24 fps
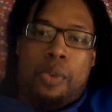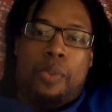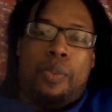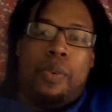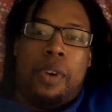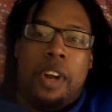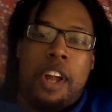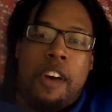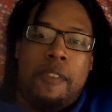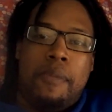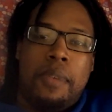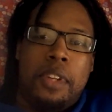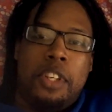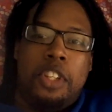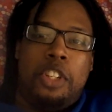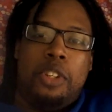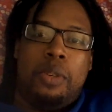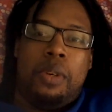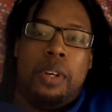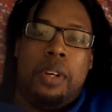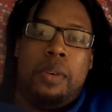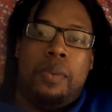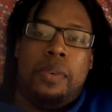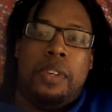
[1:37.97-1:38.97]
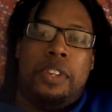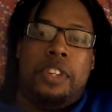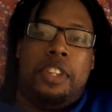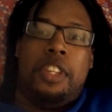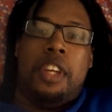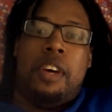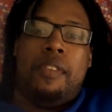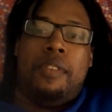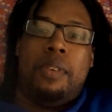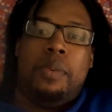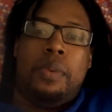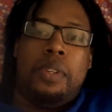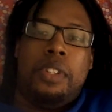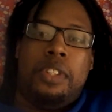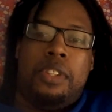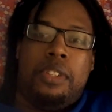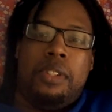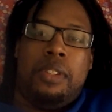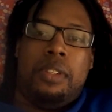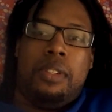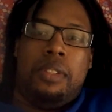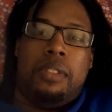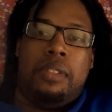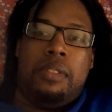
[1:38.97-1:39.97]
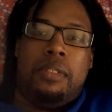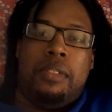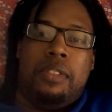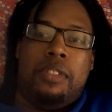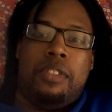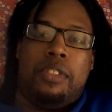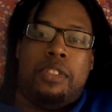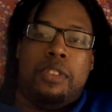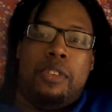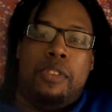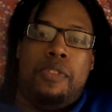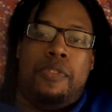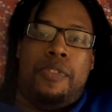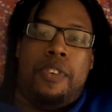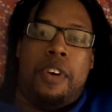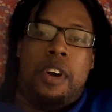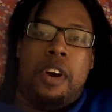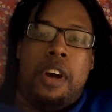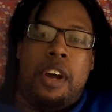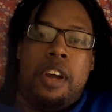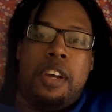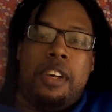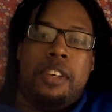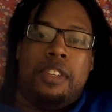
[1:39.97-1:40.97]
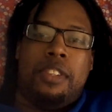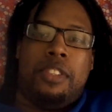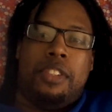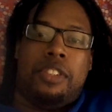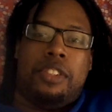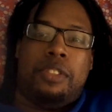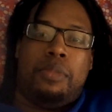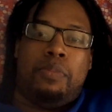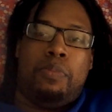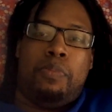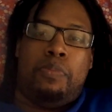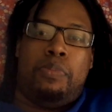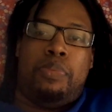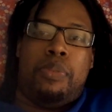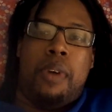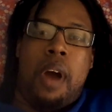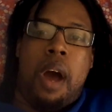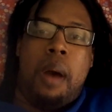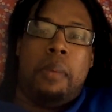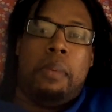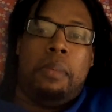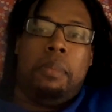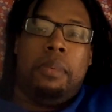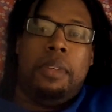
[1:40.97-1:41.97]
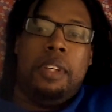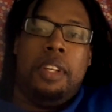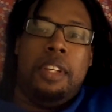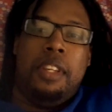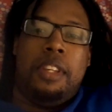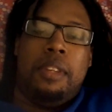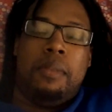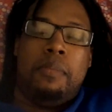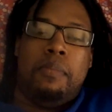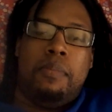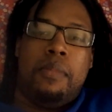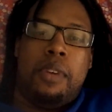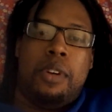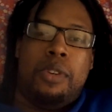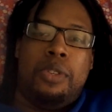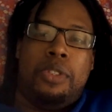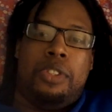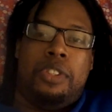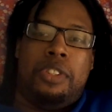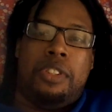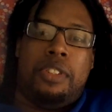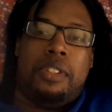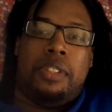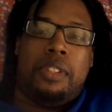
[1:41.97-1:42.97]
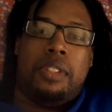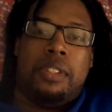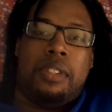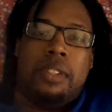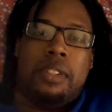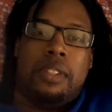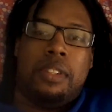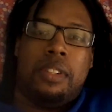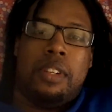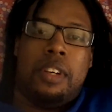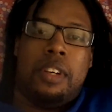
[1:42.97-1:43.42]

what I've been doing with Neverwinter so far is probably the most